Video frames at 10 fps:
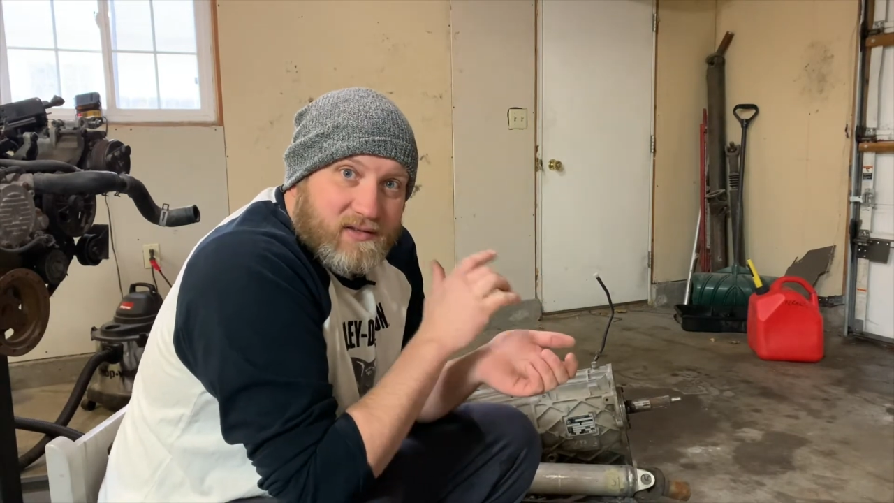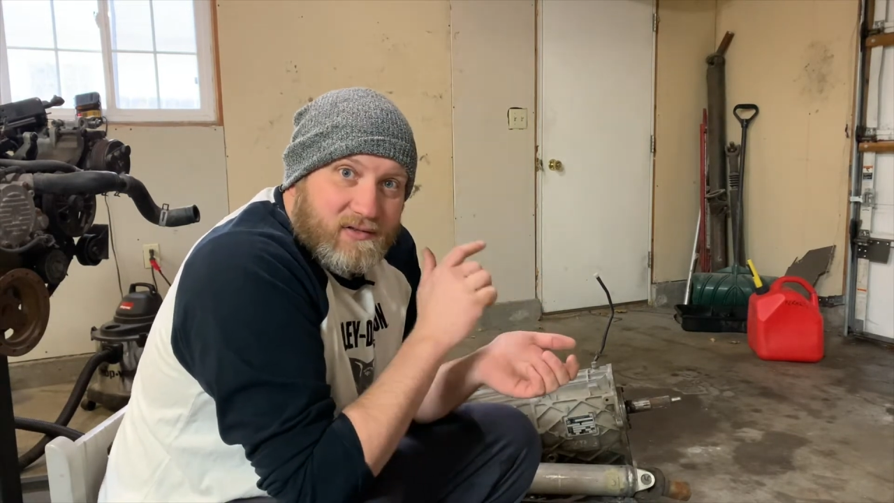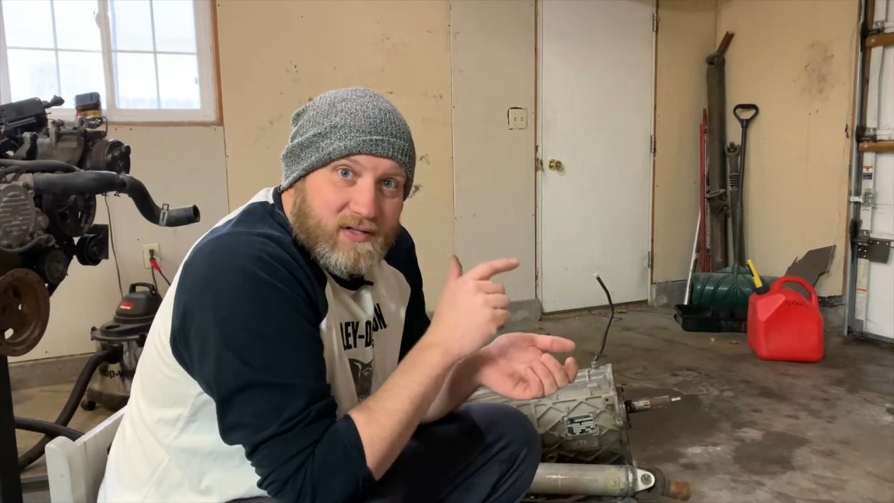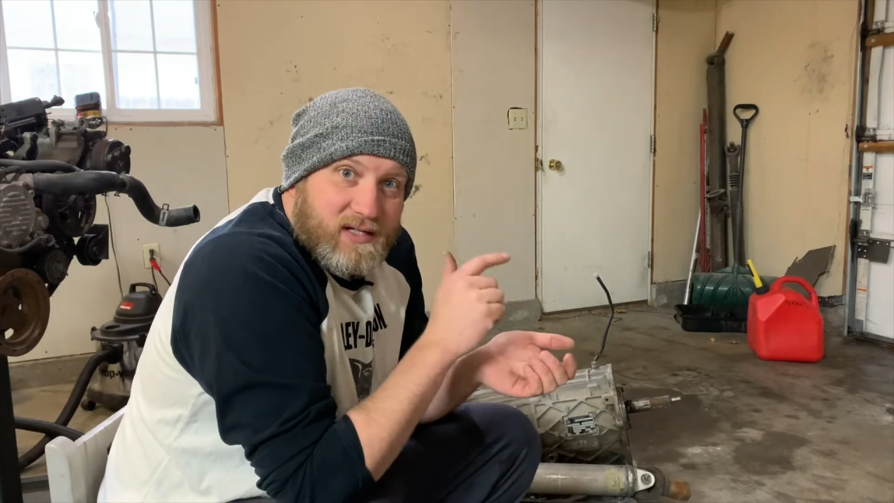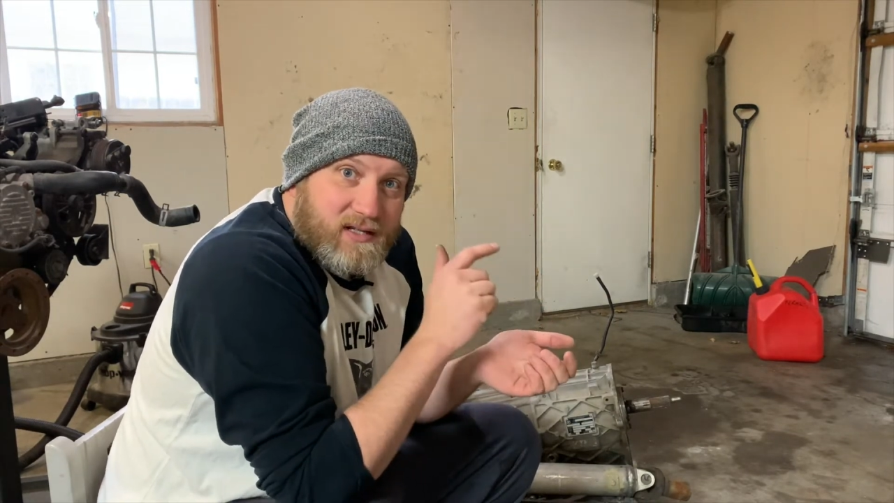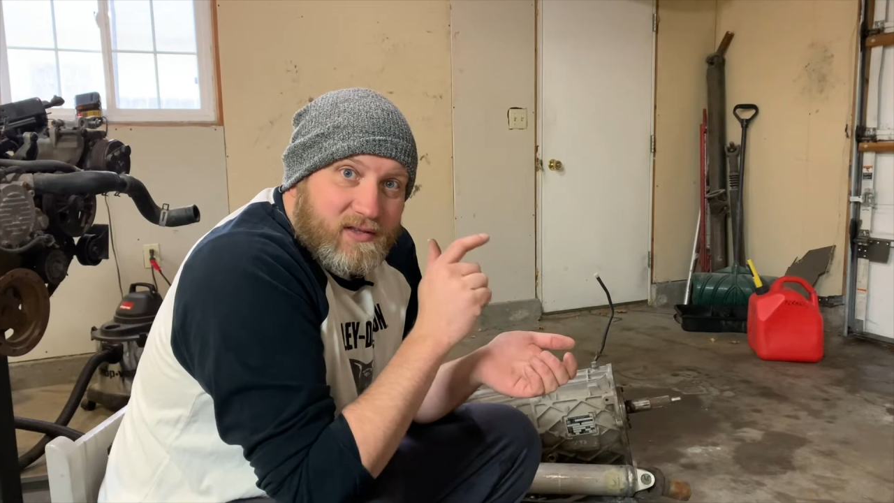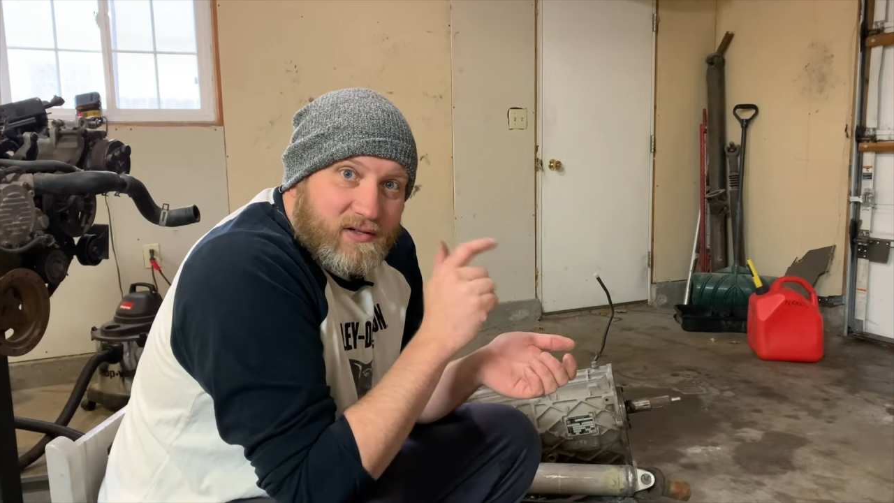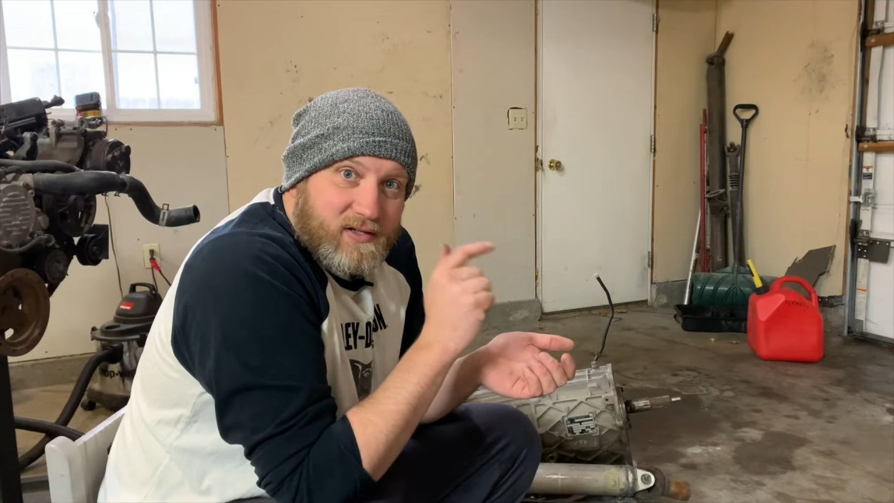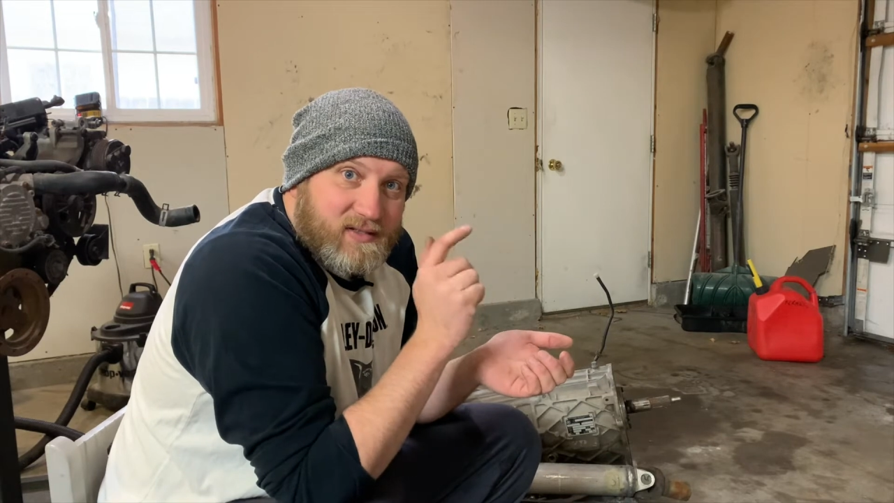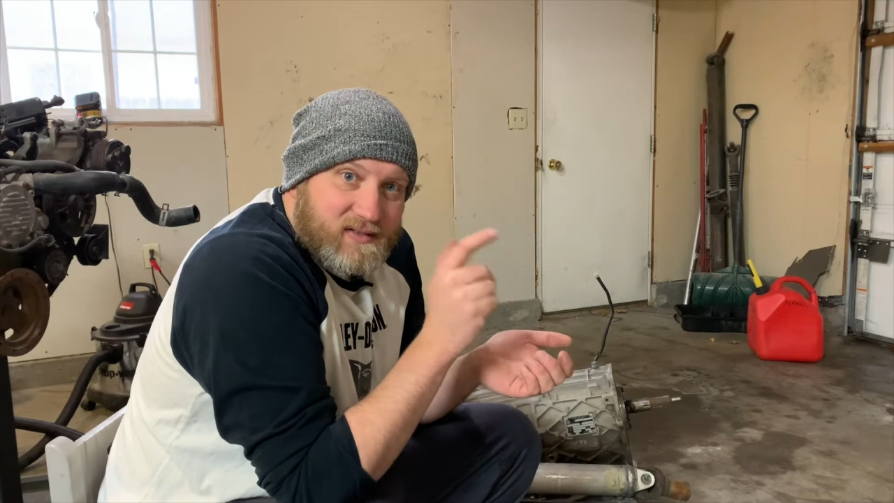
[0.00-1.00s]

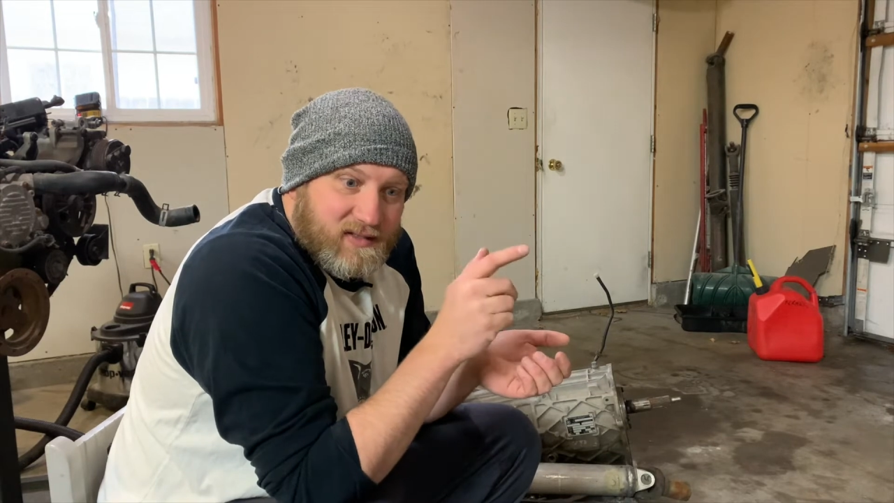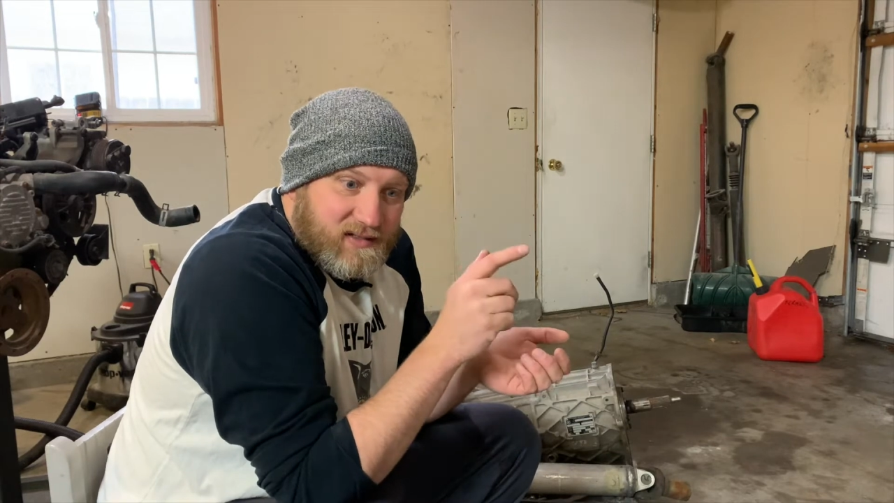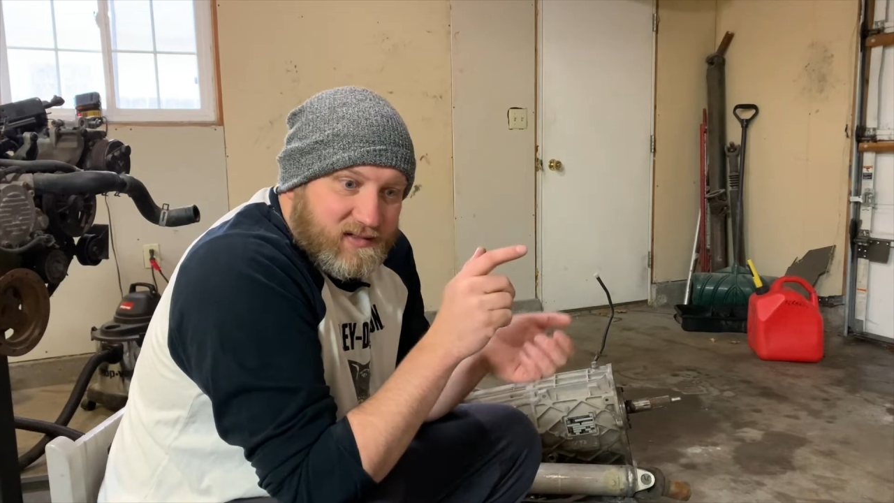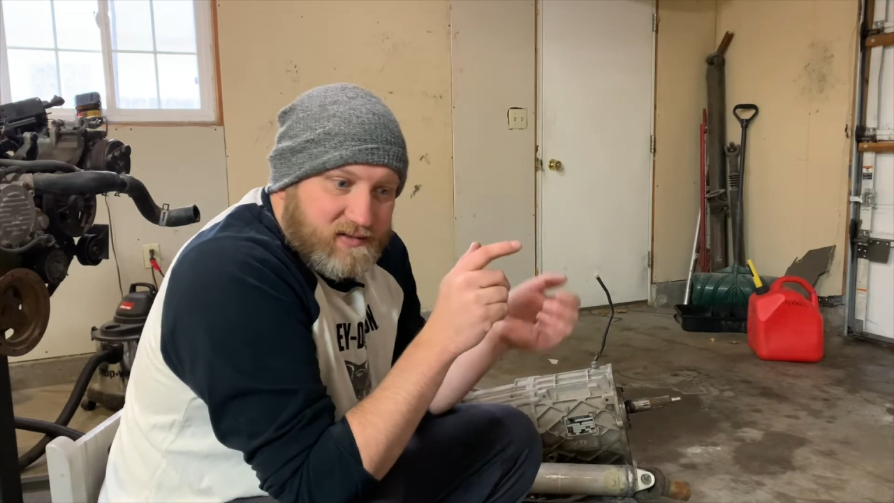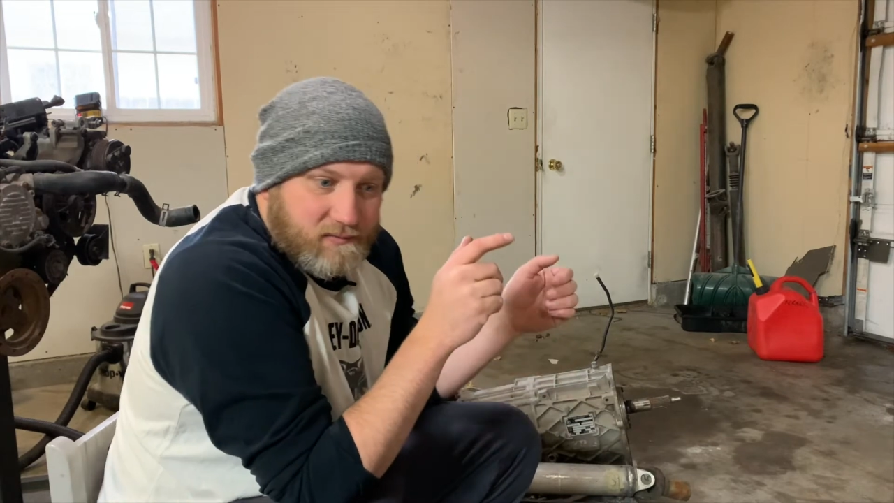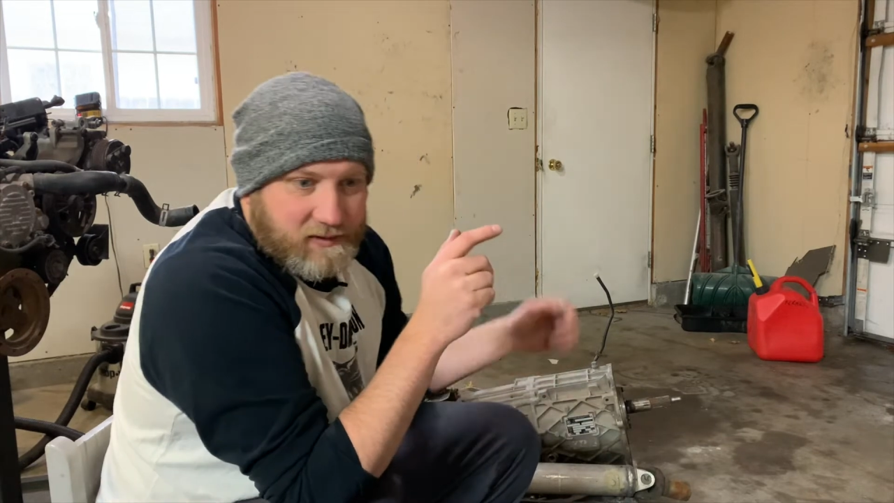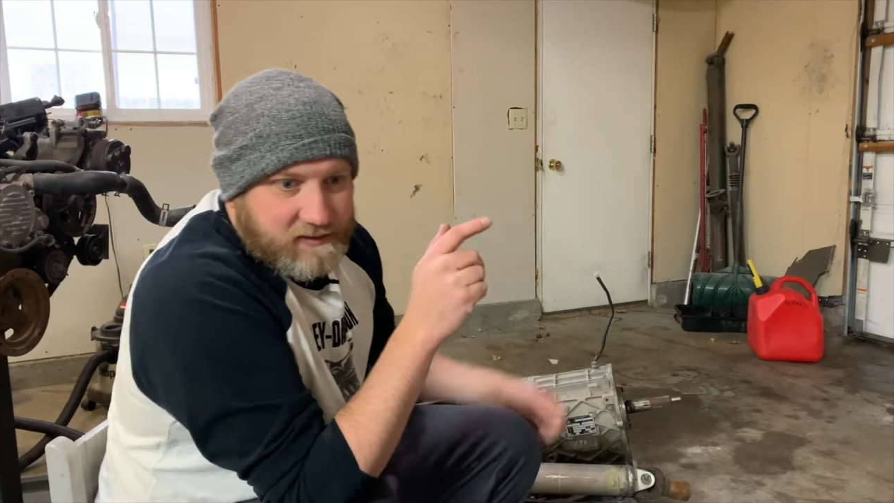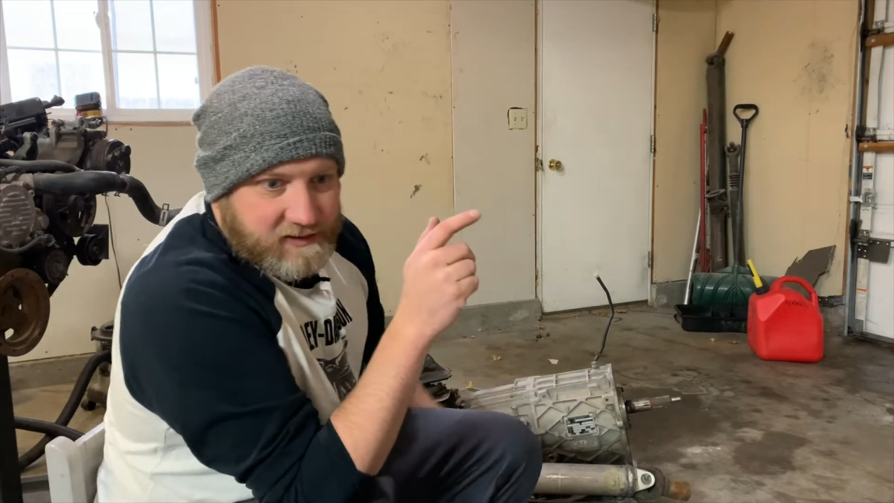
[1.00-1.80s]
336 rear